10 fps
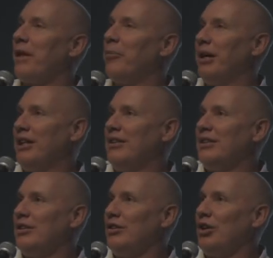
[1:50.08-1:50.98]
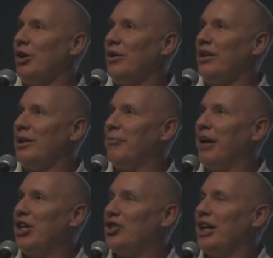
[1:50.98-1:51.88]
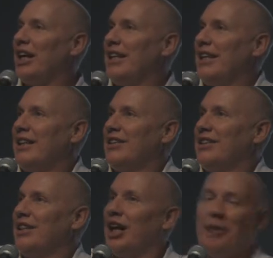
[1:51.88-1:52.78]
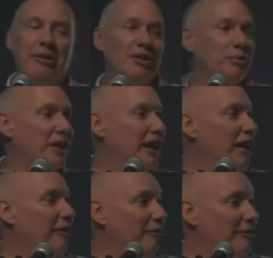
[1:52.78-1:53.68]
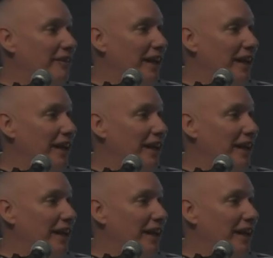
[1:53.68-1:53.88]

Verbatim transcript: but, you know, compassion, I think, is synonymous with love.